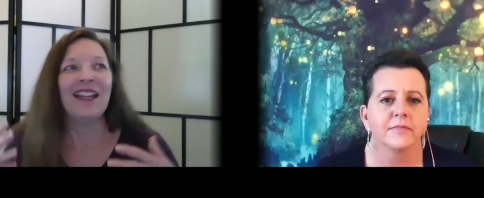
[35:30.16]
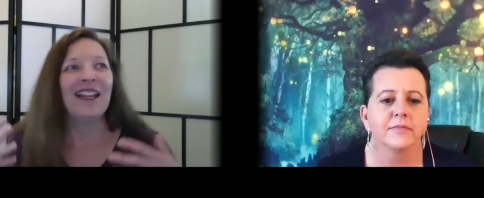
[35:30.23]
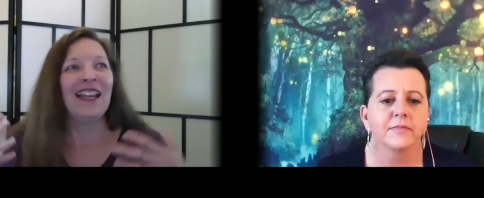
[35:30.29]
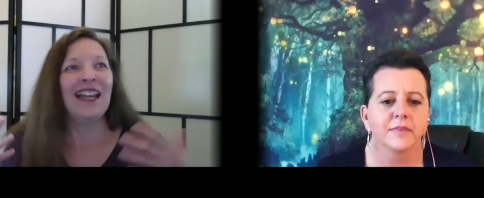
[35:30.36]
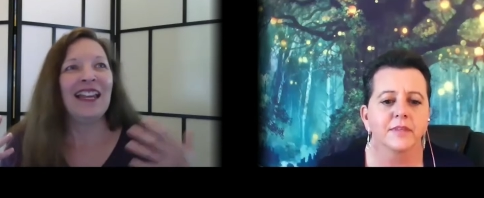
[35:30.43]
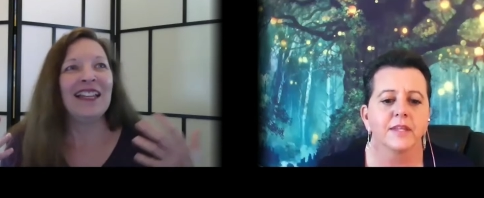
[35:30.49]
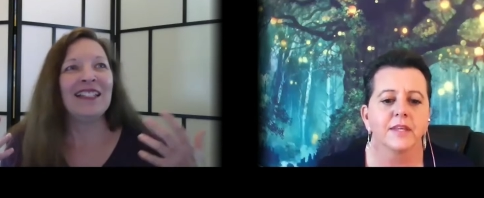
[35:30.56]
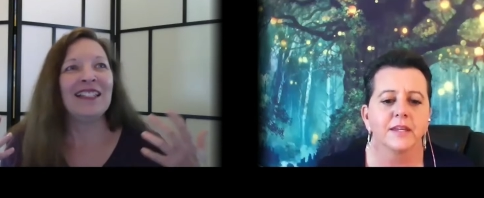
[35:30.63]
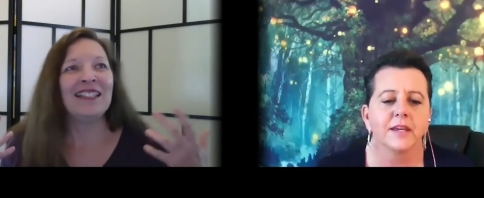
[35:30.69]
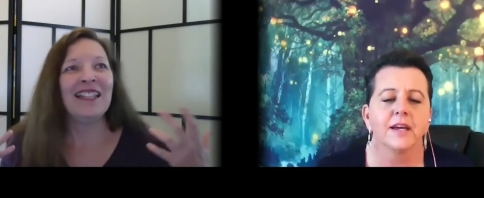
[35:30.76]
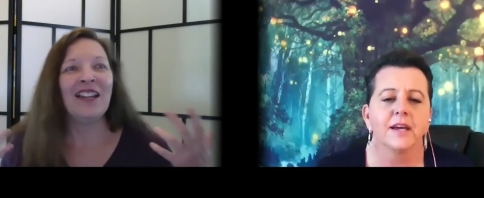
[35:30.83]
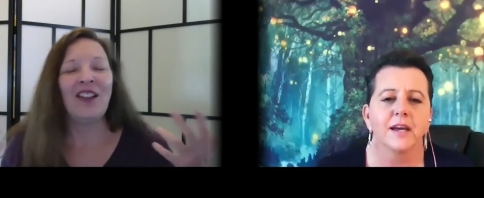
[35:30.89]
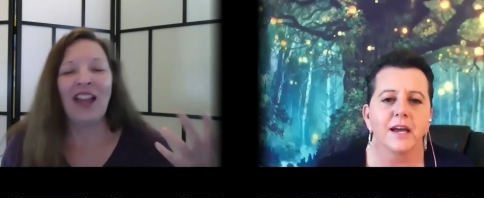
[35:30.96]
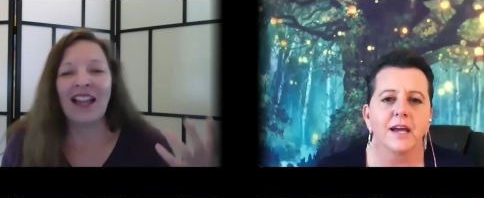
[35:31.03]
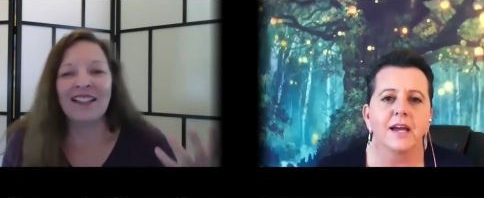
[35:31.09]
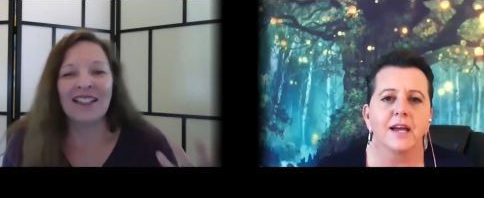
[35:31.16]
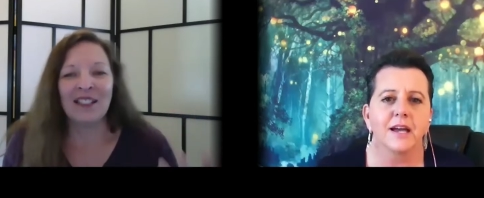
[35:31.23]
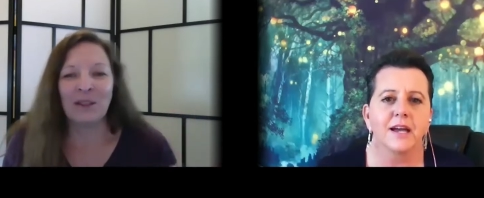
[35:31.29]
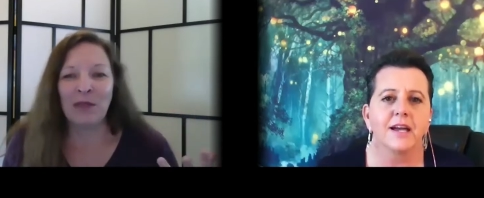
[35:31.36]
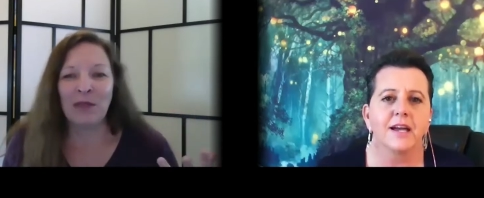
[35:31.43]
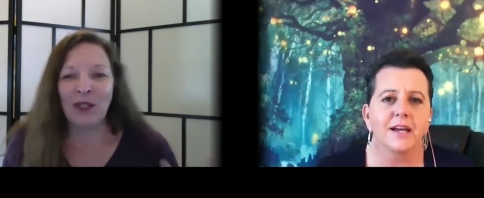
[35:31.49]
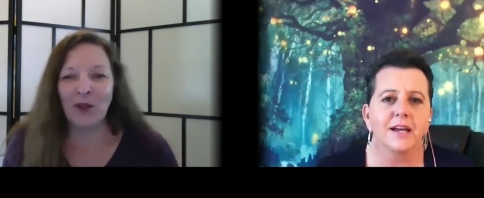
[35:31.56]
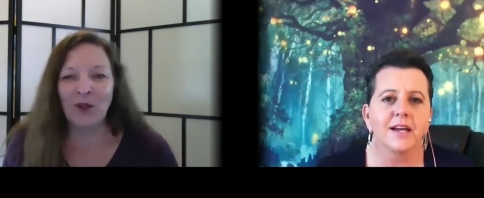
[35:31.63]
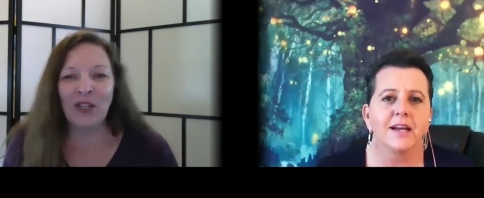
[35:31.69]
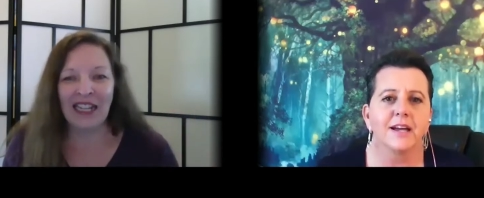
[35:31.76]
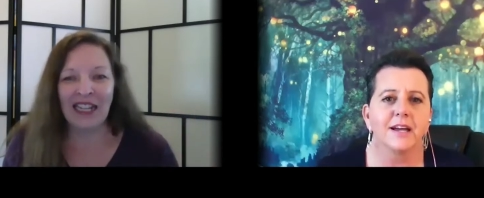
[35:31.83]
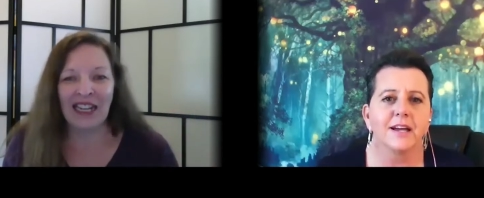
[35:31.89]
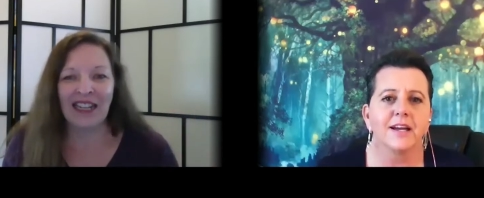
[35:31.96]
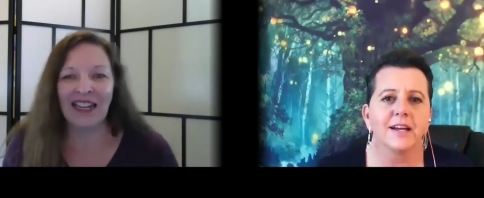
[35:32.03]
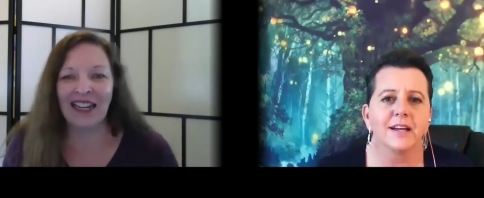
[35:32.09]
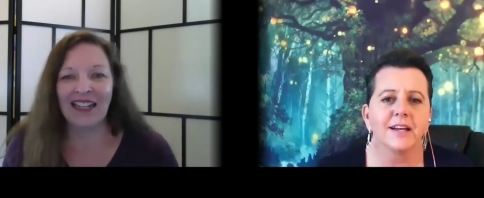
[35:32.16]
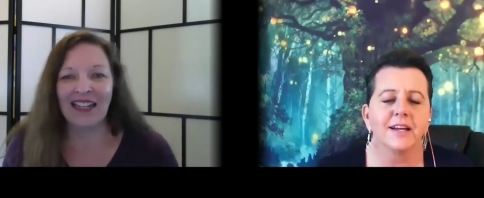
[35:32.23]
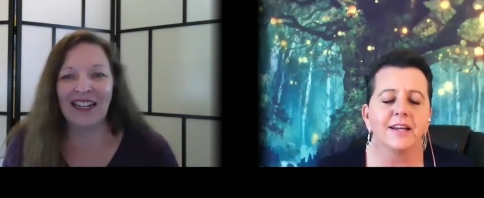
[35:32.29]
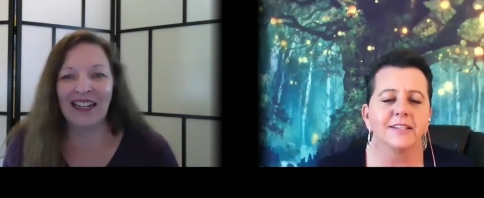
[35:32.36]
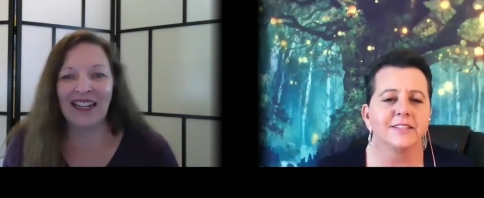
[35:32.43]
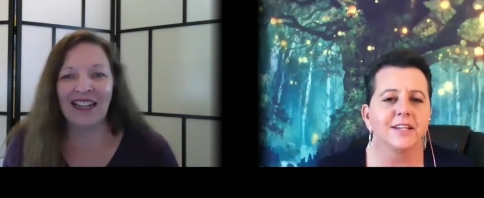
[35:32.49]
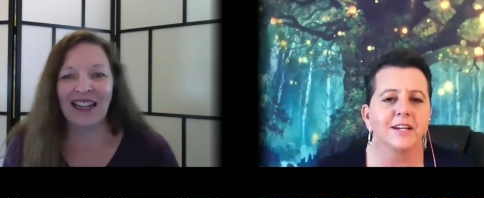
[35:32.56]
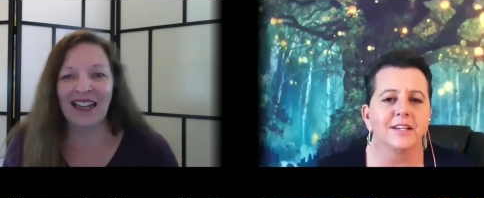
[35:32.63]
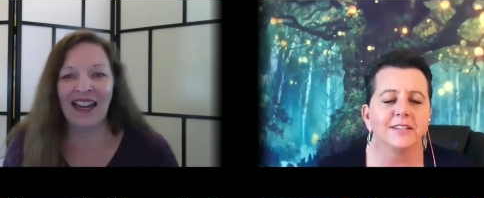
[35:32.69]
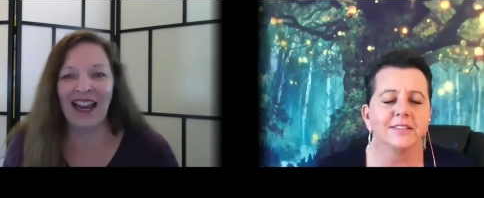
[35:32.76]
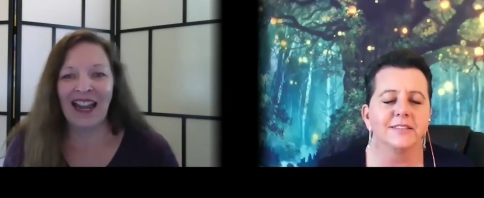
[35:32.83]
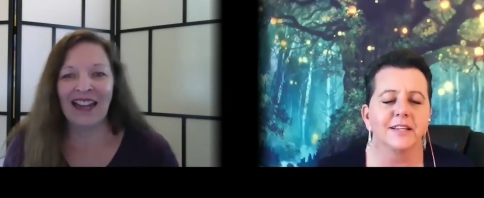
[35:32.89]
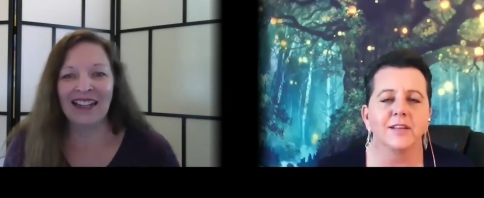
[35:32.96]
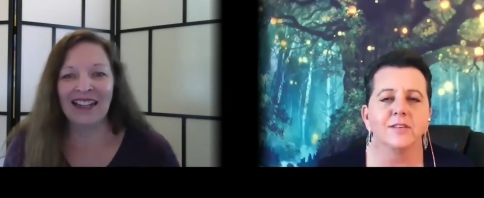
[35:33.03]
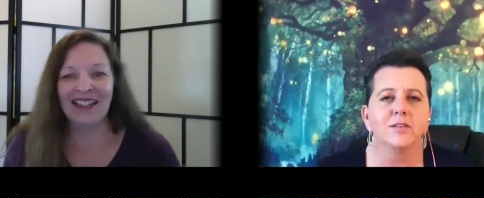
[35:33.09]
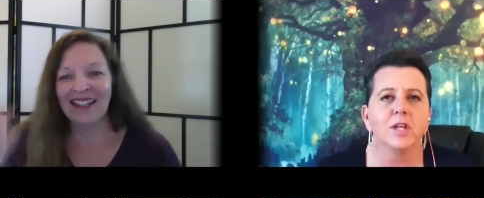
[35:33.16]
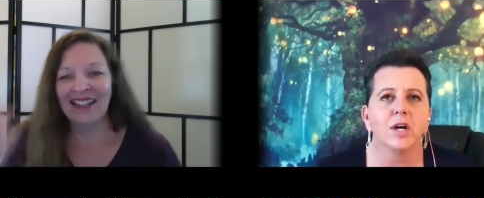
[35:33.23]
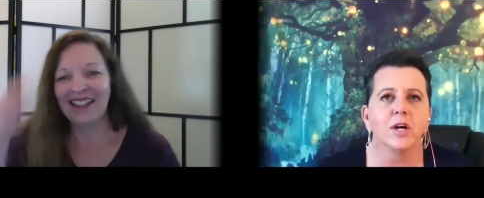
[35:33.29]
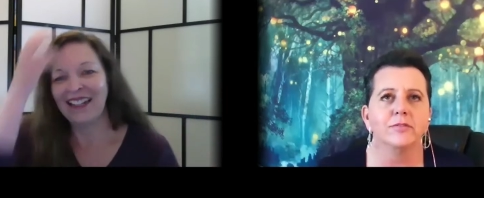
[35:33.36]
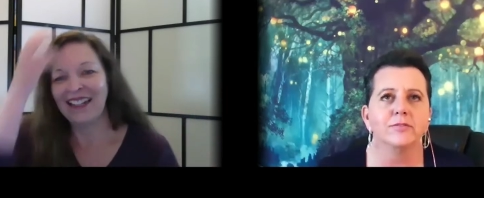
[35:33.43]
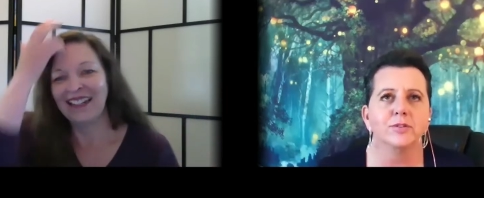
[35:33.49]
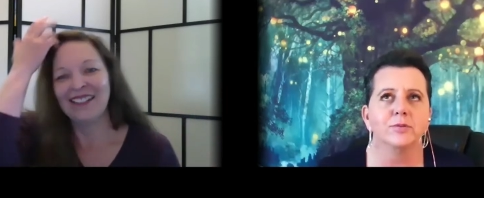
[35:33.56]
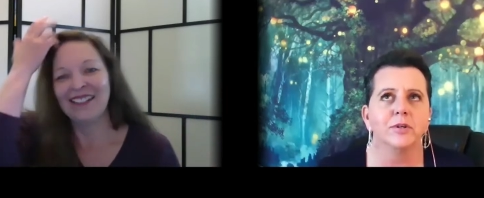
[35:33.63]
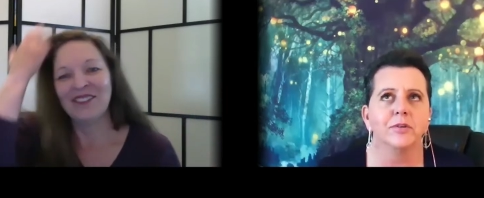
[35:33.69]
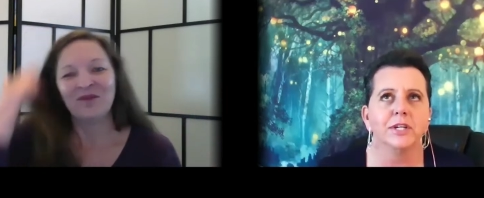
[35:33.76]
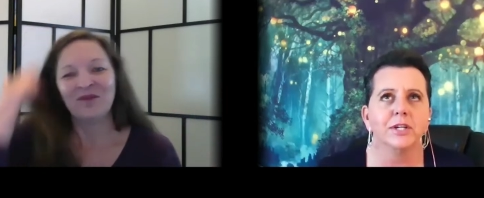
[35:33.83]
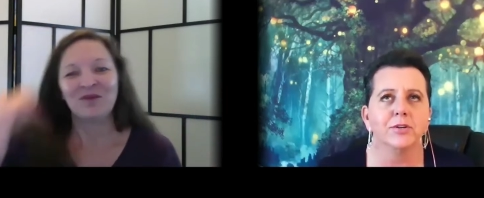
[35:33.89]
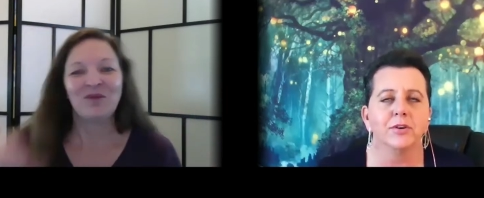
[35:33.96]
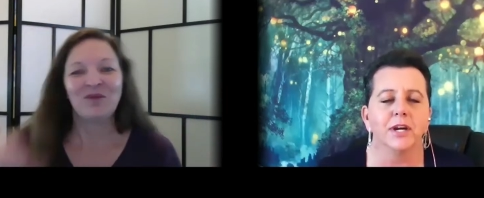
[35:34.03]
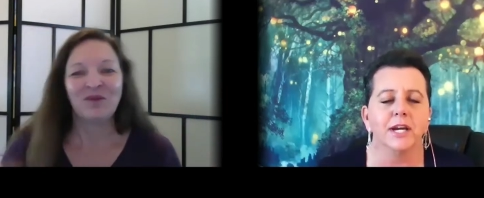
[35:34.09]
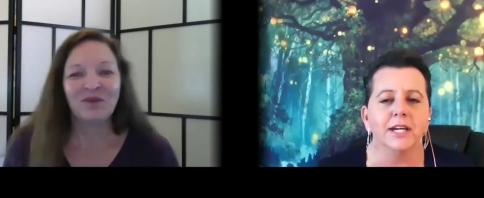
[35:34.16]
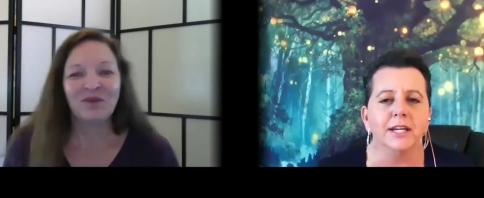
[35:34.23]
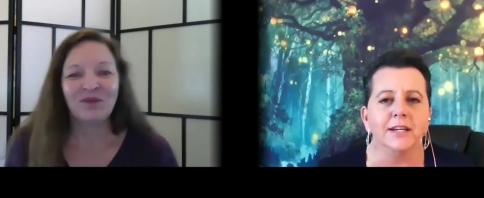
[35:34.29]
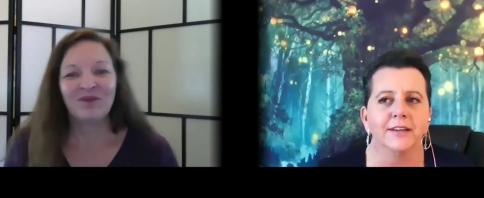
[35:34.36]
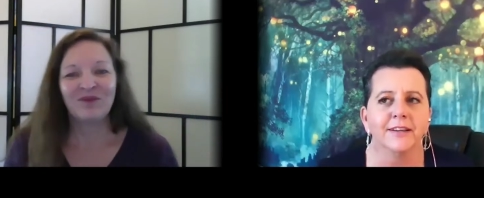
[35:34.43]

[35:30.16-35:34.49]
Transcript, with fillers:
Speaker 1: it still has its beauty in it
Speaker 2: it does and, i love dreary and gray